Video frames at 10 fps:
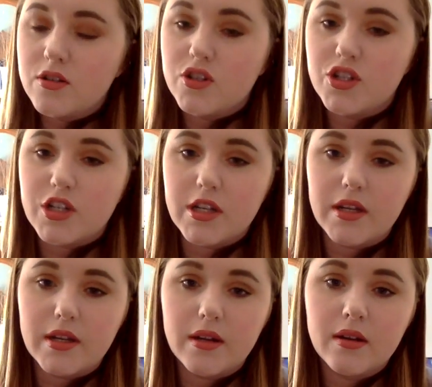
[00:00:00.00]

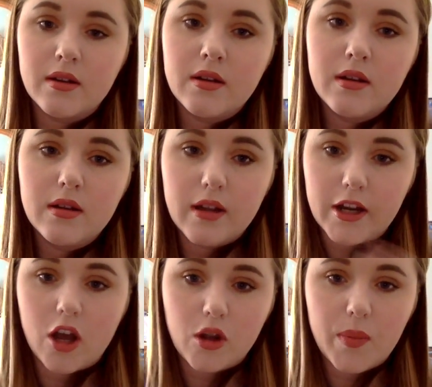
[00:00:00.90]
She like
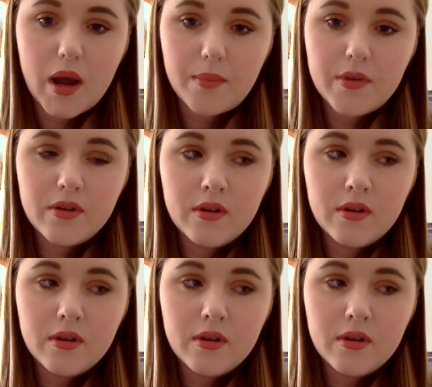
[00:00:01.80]
color popped.